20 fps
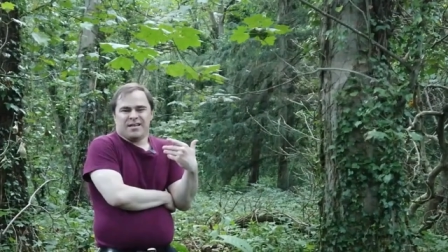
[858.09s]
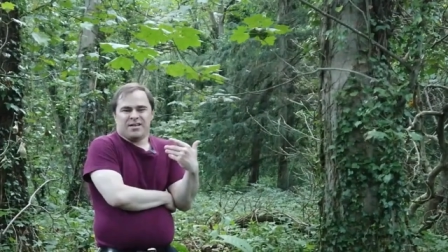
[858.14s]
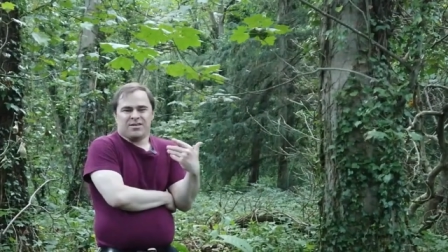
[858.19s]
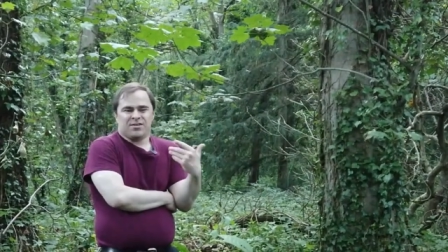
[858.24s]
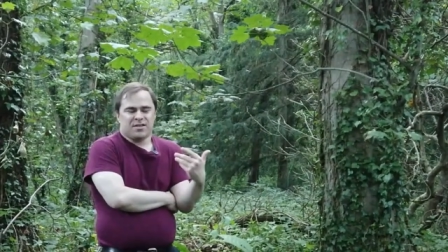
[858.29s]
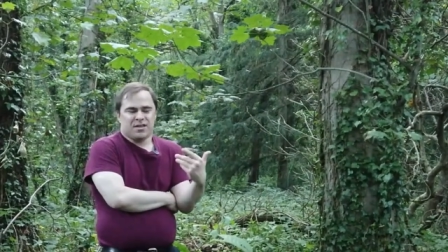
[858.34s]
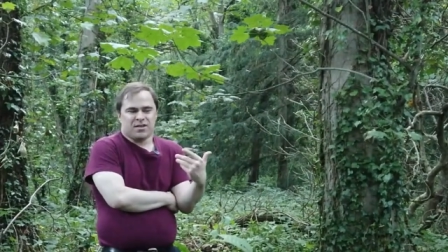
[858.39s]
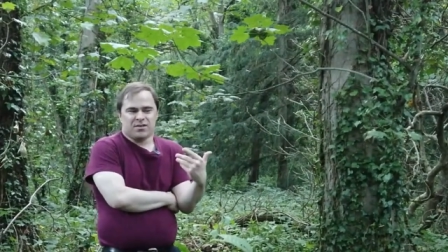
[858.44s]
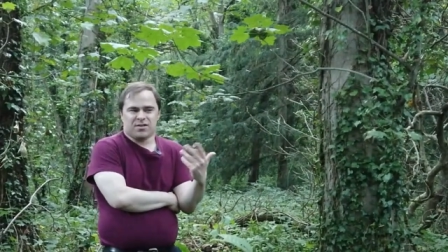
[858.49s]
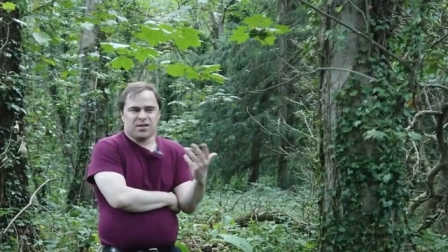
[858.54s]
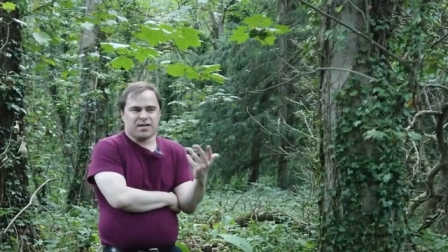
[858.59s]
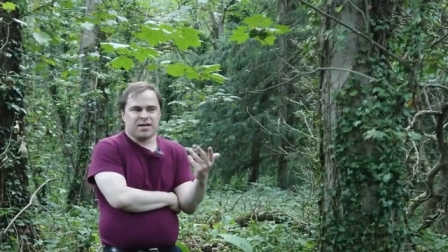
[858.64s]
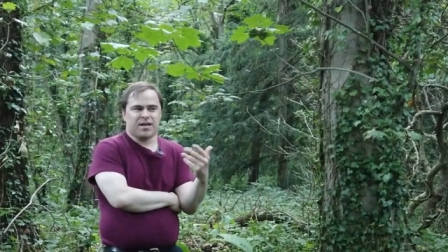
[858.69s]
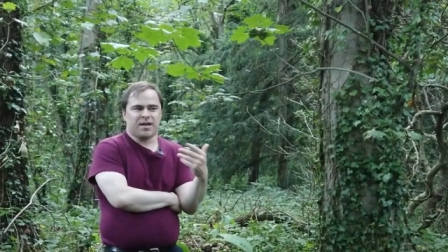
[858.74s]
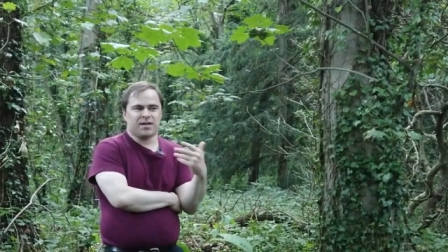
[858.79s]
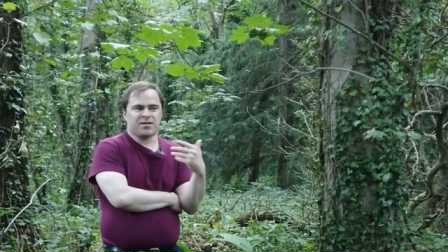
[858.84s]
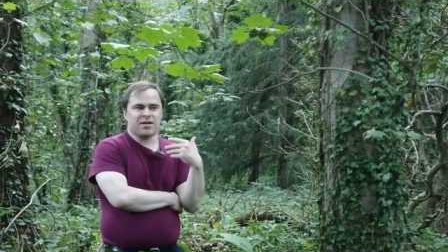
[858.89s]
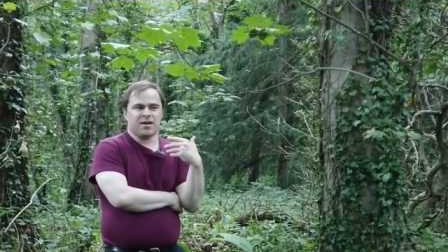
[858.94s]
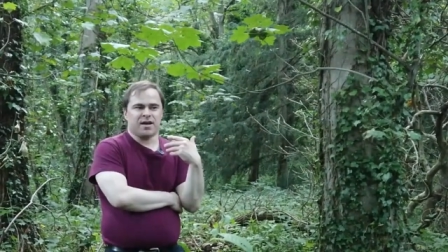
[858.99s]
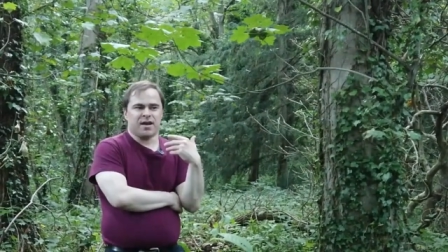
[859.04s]
it sounds like it
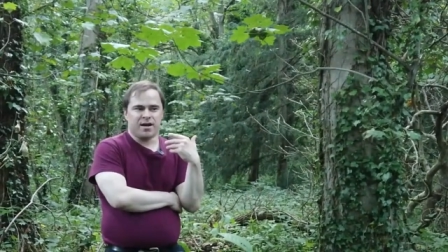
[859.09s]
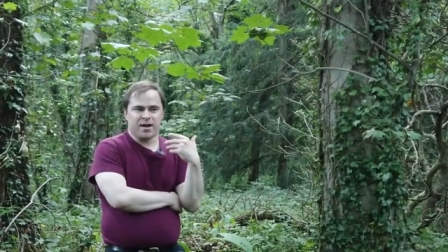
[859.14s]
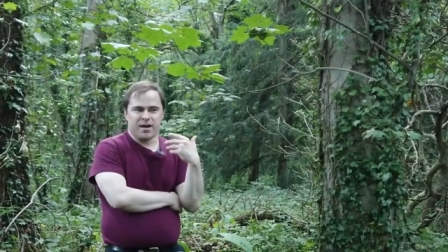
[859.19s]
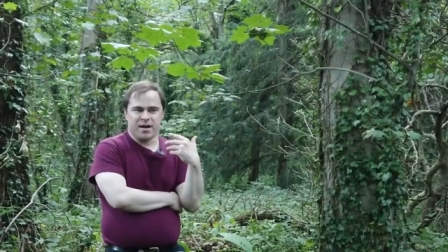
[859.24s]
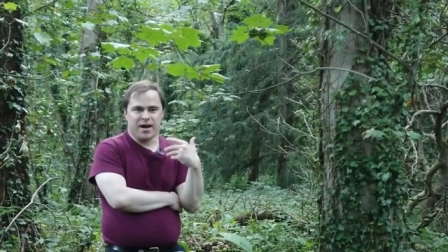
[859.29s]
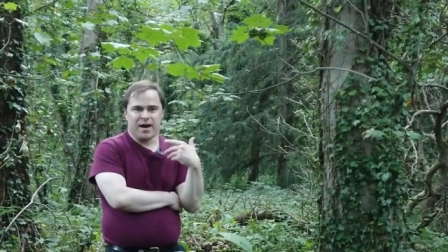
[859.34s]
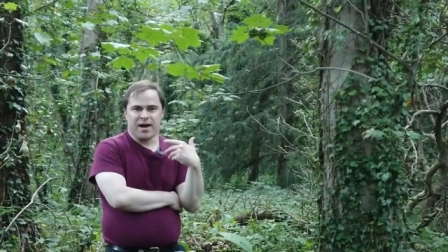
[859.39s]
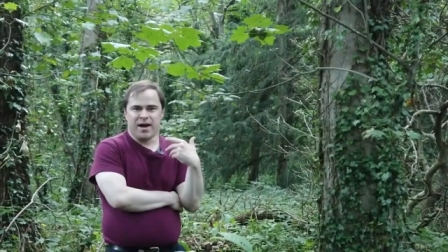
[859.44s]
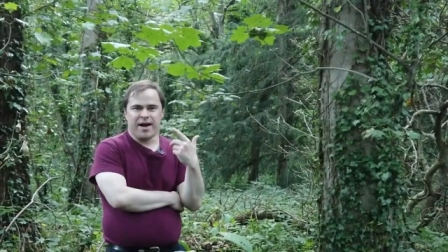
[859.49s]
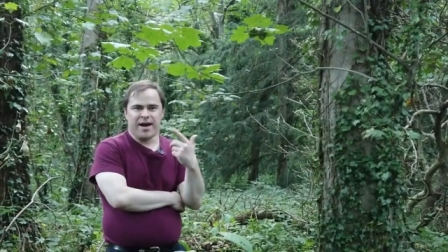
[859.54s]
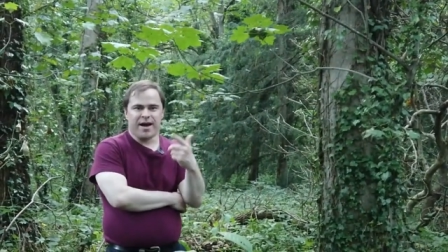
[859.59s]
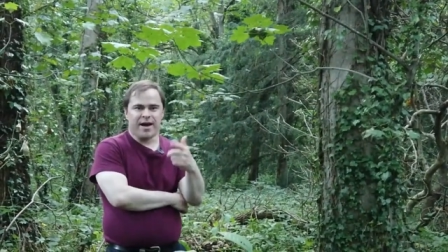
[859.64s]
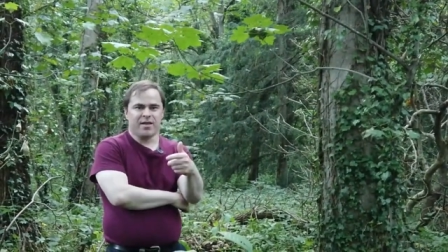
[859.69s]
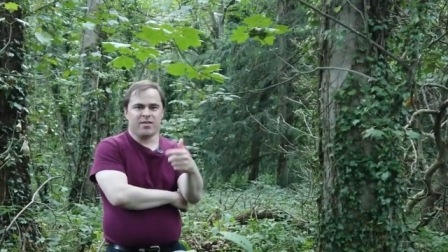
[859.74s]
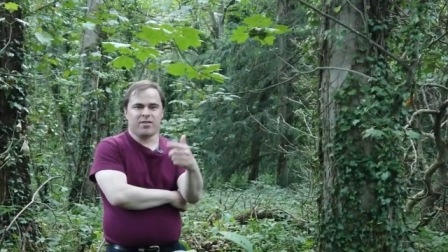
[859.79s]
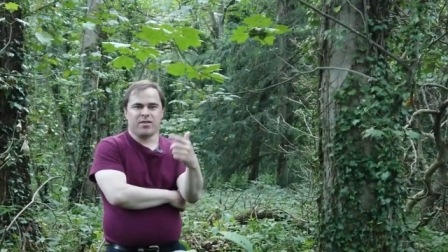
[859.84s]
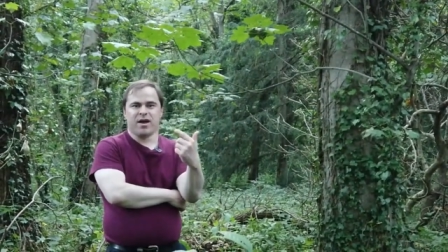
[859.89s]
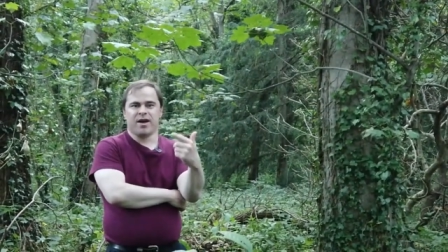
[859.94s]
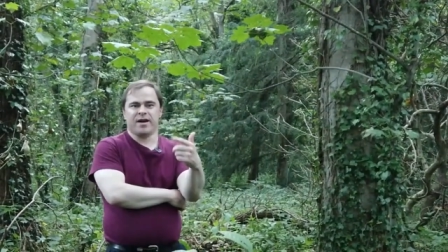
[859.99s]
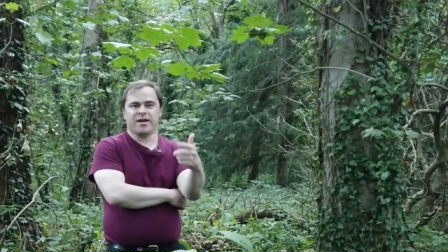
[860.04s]
has an e,
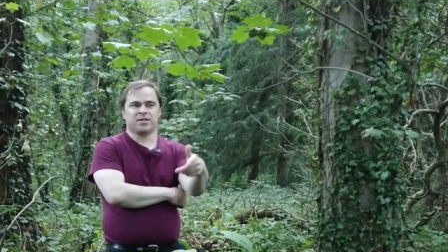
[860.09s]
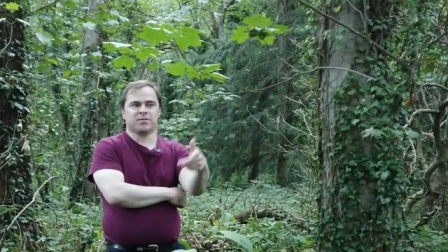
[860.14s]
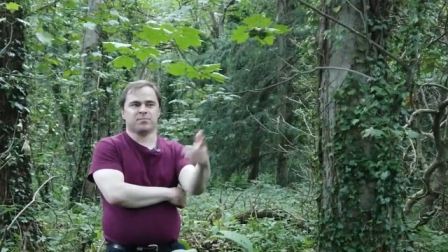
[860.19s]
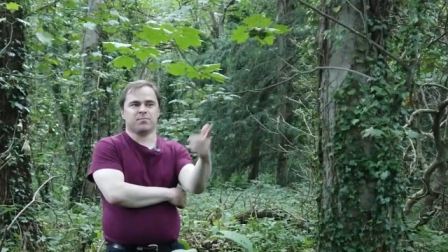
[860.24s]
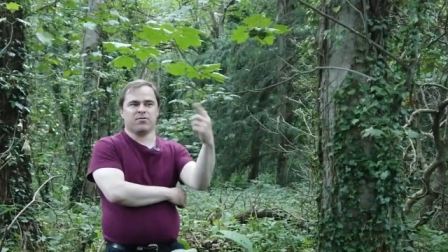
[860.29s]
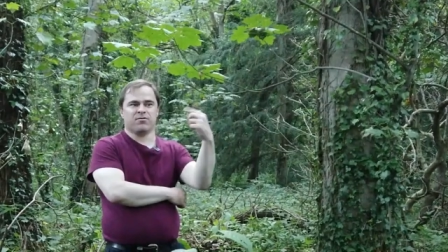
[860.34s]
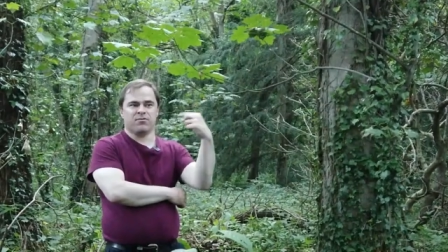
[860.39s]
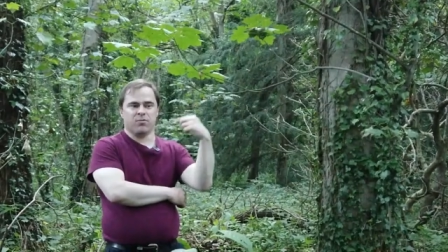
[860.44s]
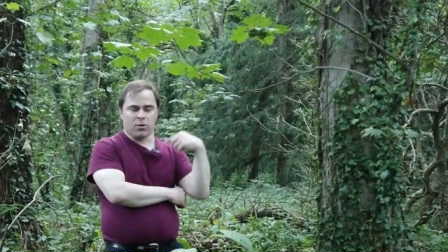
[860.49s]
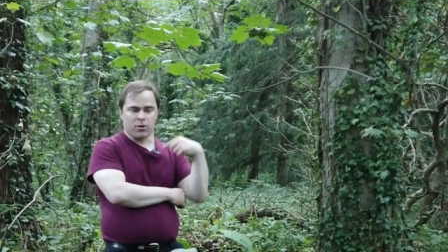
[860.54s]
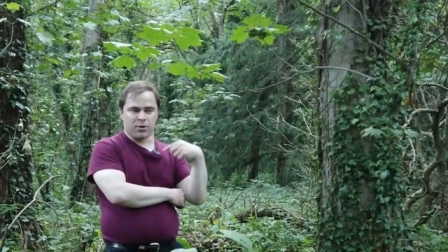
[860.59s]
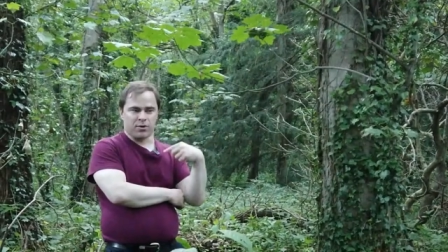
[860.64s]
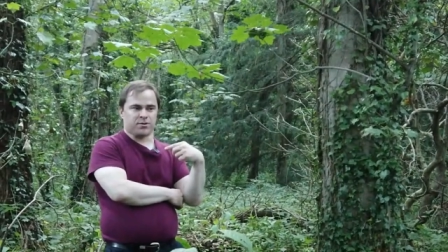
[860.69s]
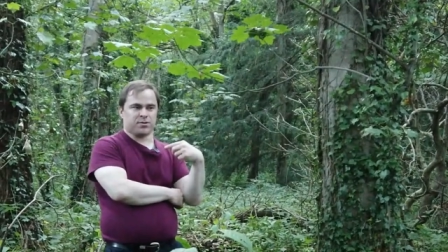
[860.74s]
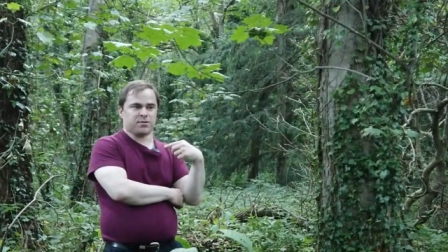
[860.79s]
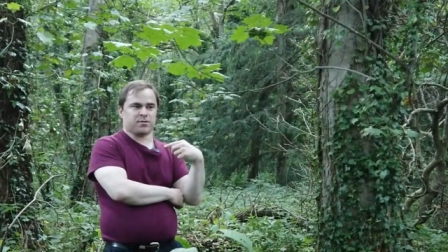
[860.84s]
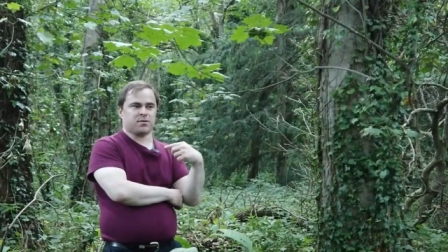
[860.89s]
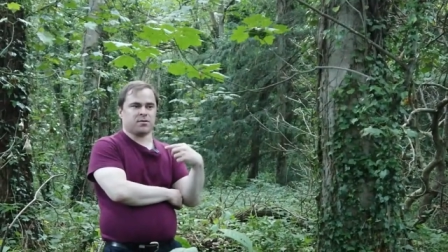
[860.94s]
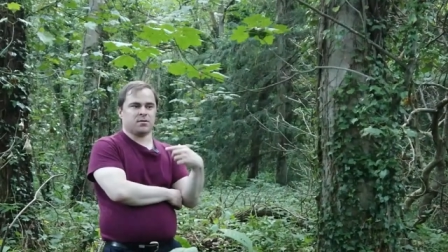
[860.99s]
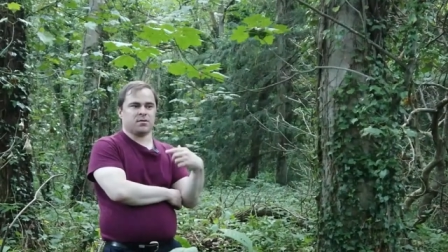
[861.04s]
the H before
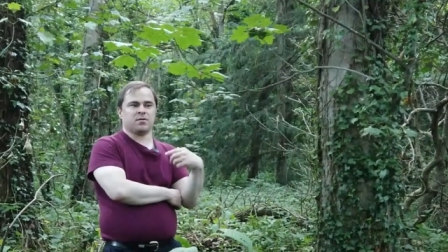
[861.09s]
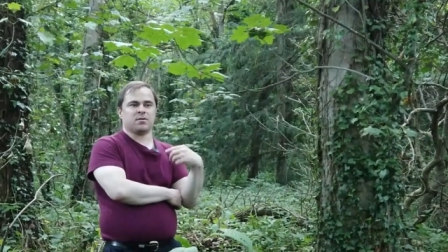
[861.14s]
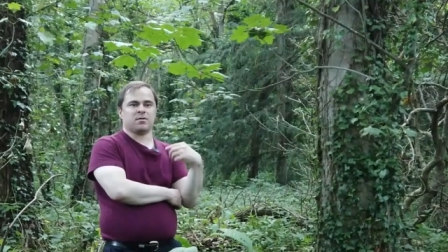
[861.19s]
it.